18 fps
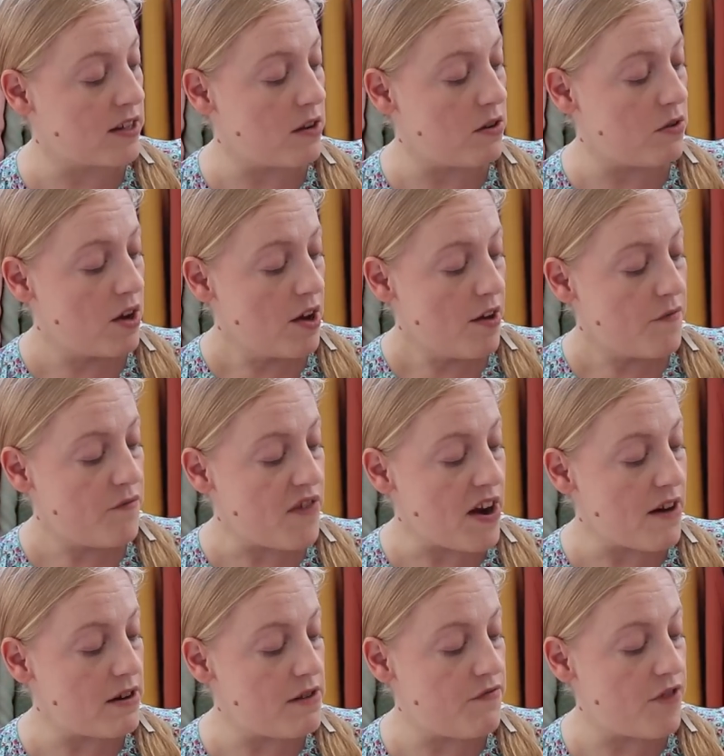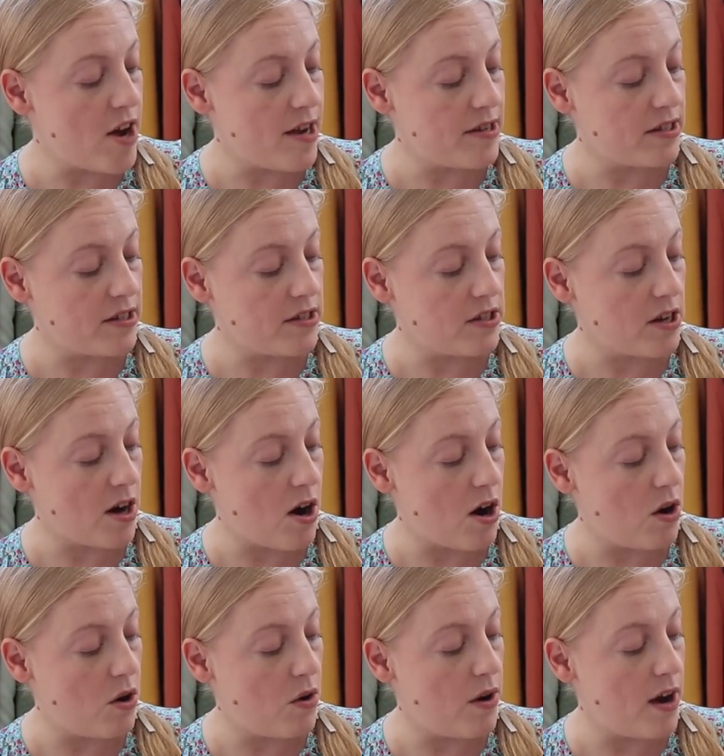So very
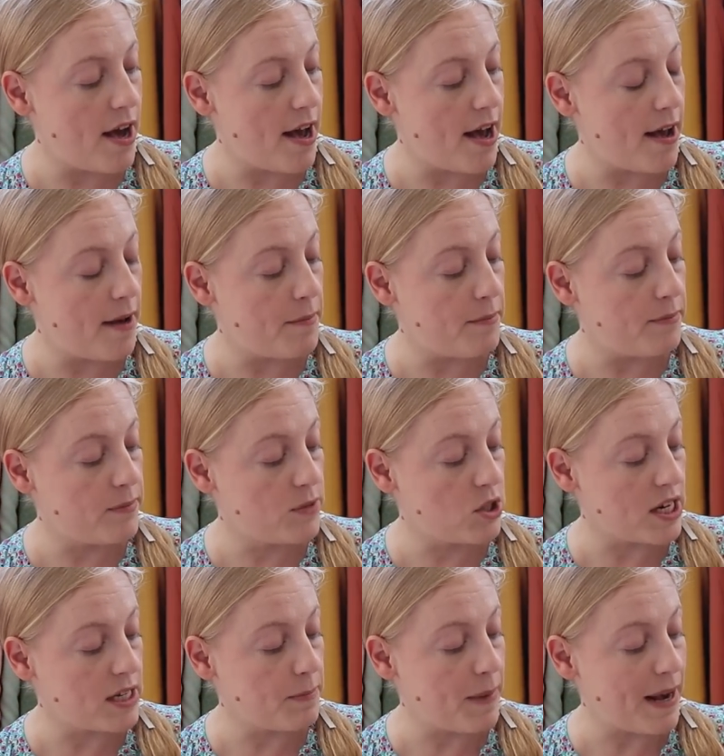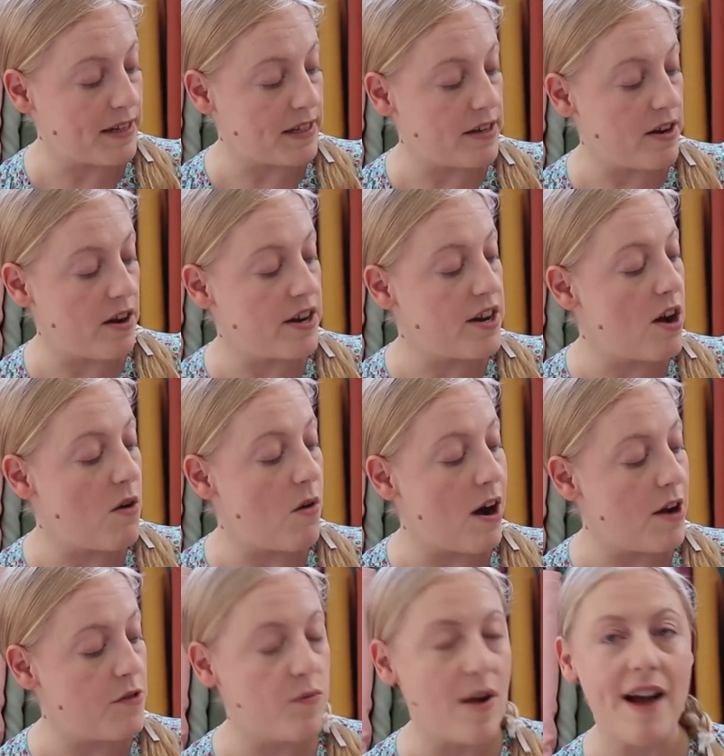versatile dress pattern. I know
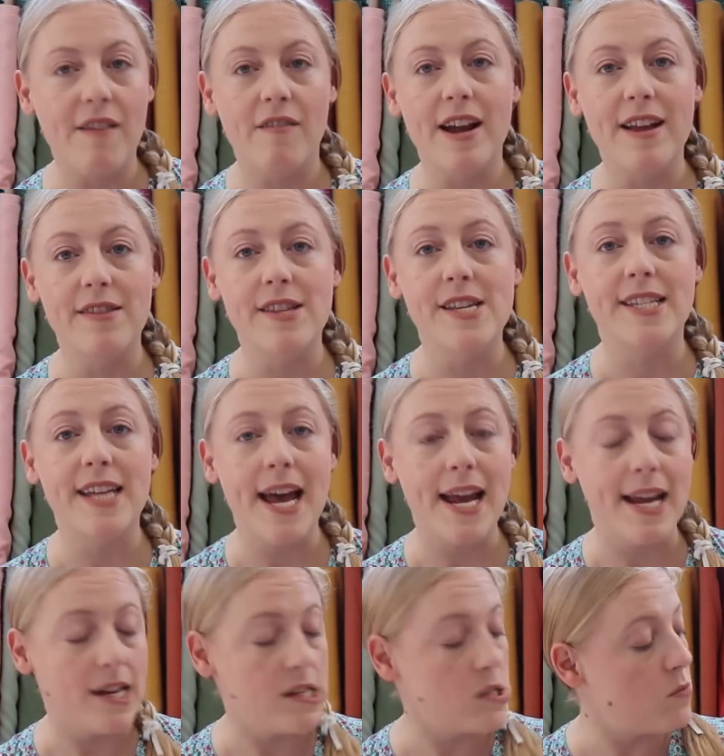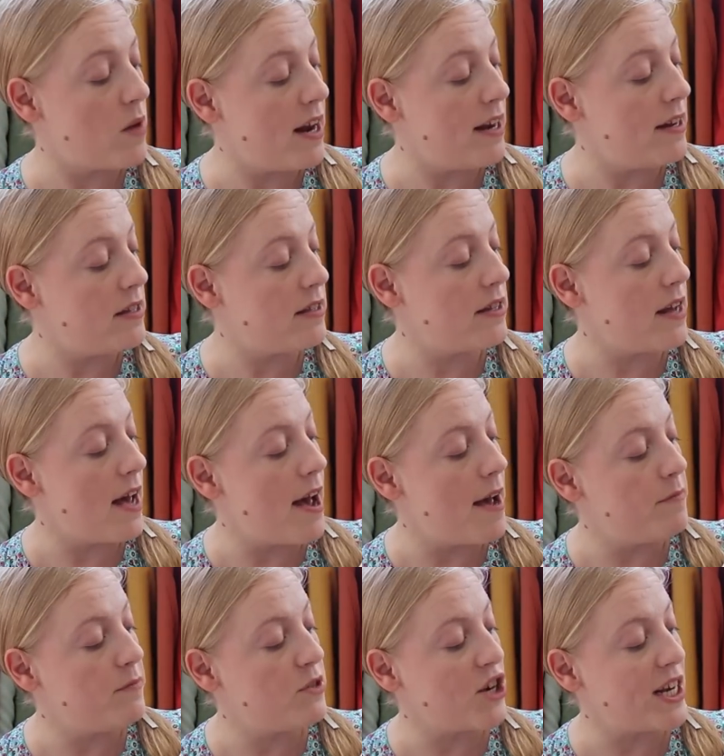I'd wear it in the day as well as
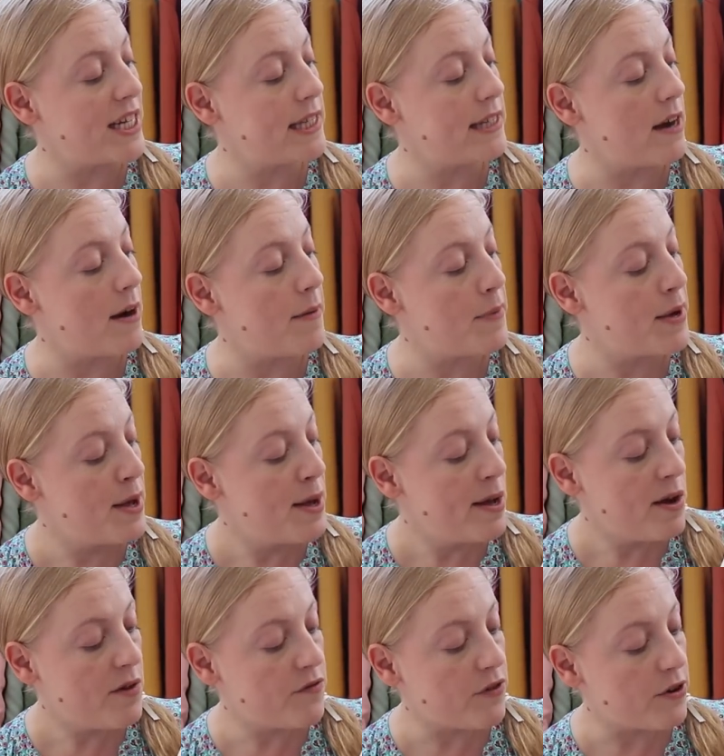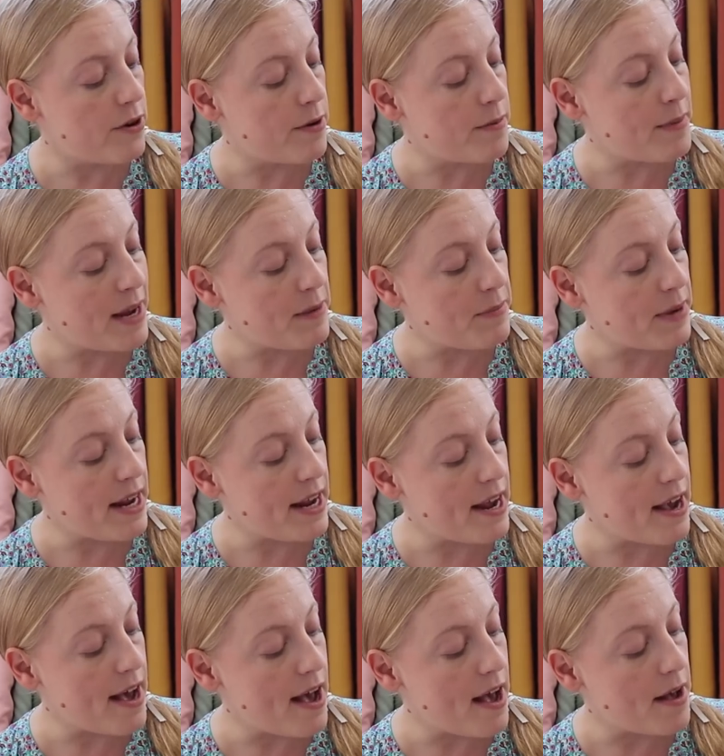dressed up for
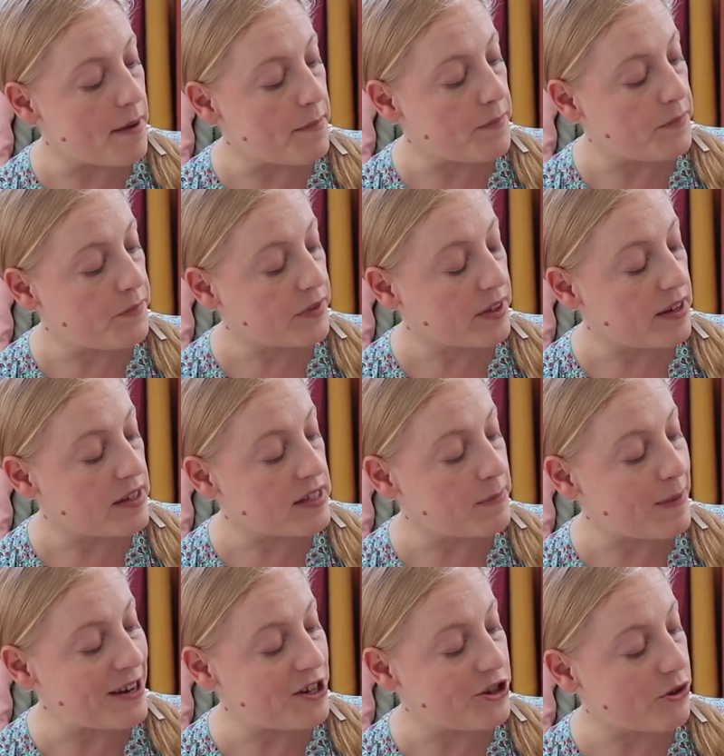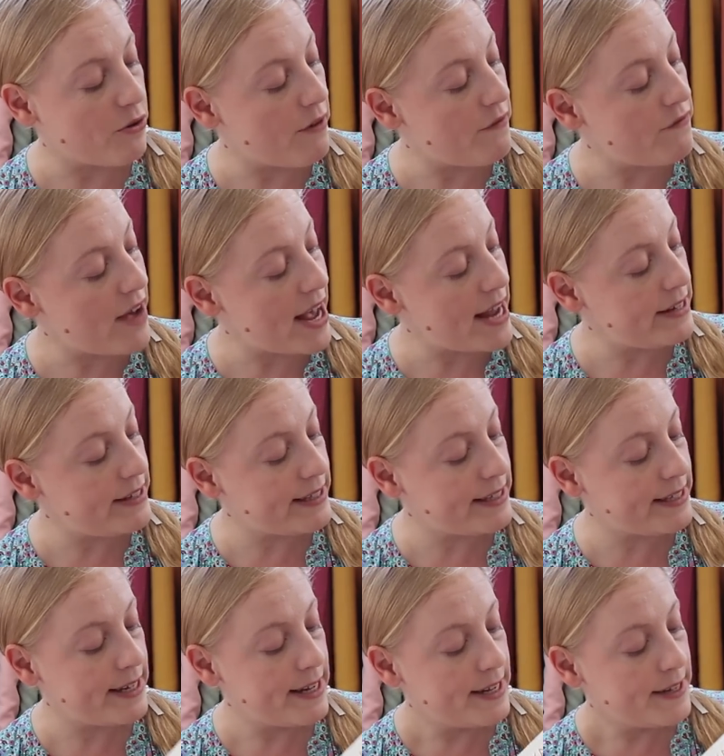maybe a special
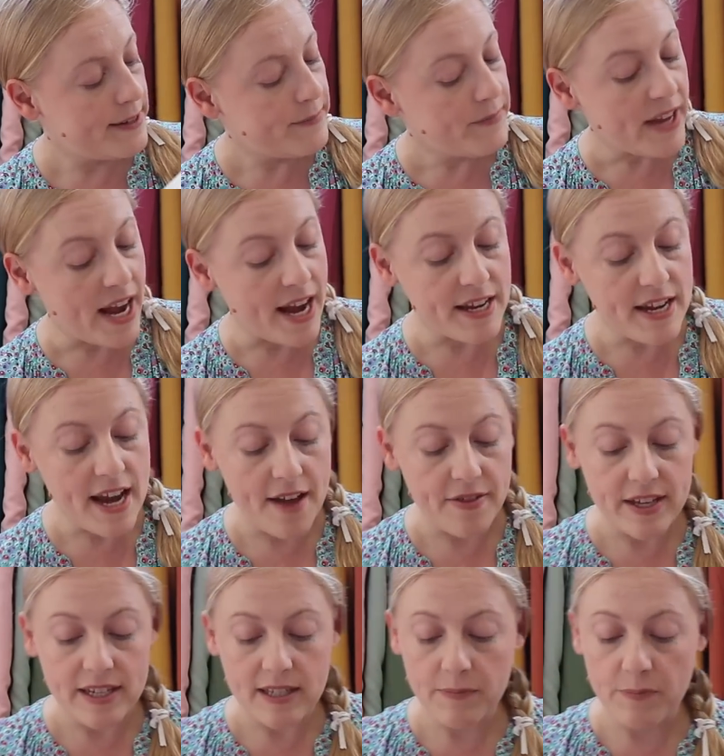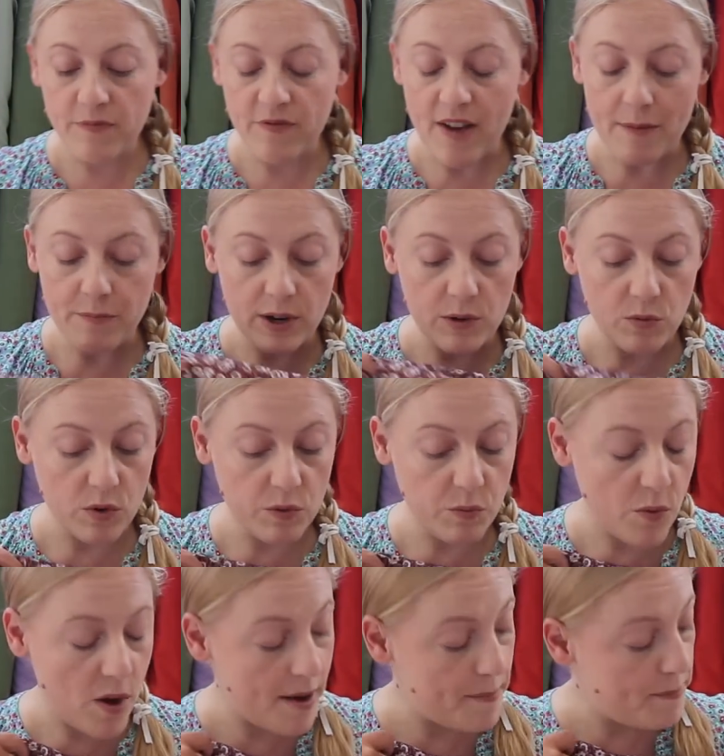event, and yeah, this fabric
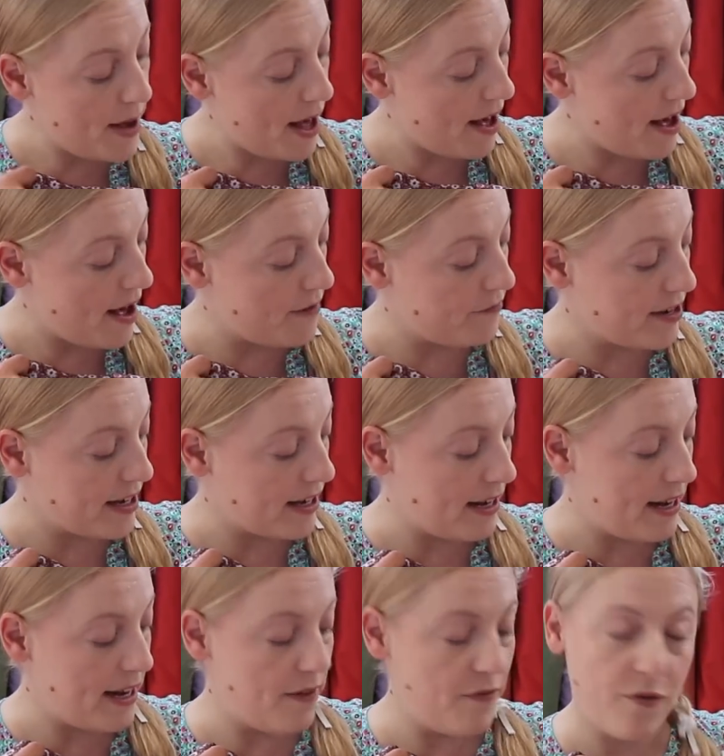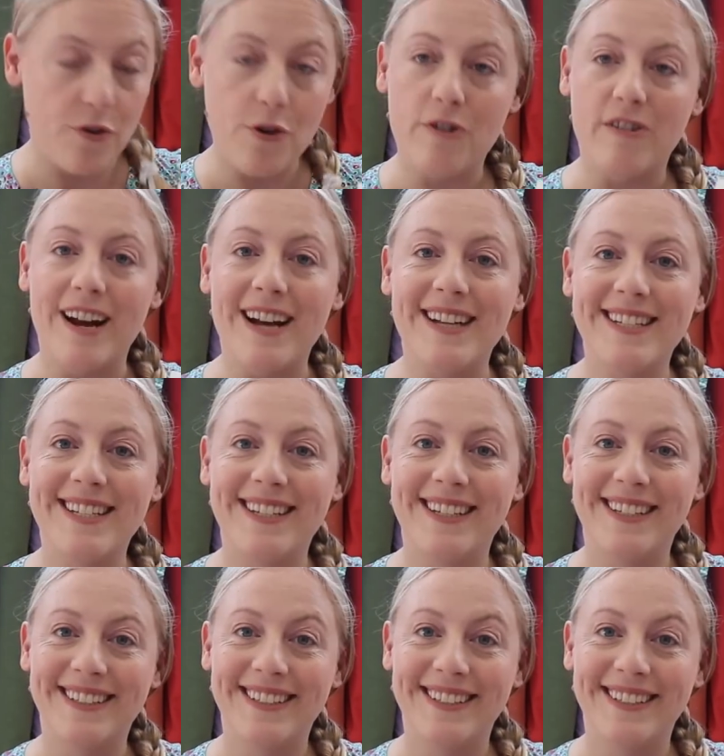would work perfectly for it.